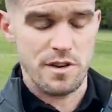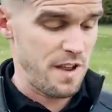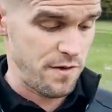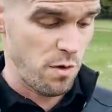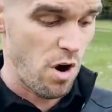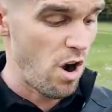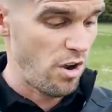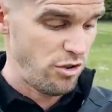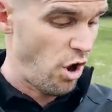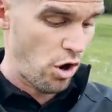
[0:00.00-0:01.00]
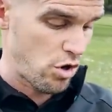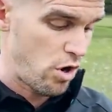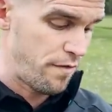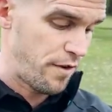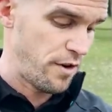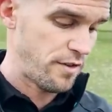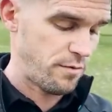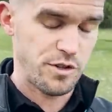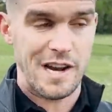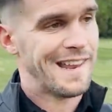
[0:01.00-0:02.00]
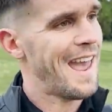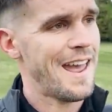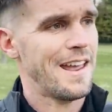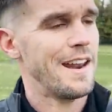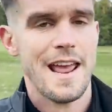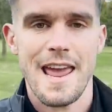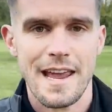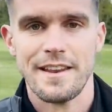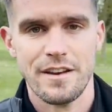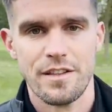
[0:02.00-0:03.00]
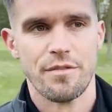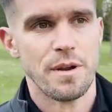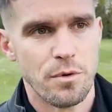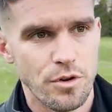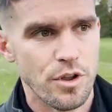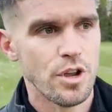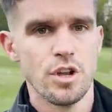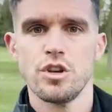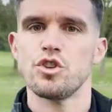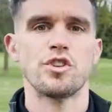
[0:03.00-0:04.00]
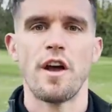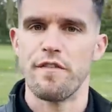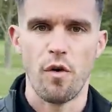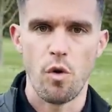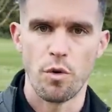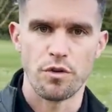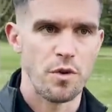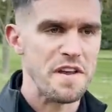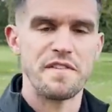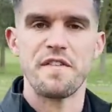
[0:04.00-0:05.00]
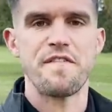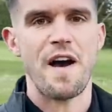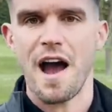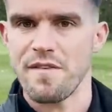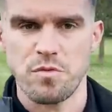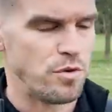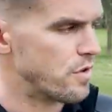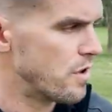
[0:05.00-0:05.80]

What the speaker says: If you are not confident, which I get and hate hitting the three wood, just get a four wood or even a five wood.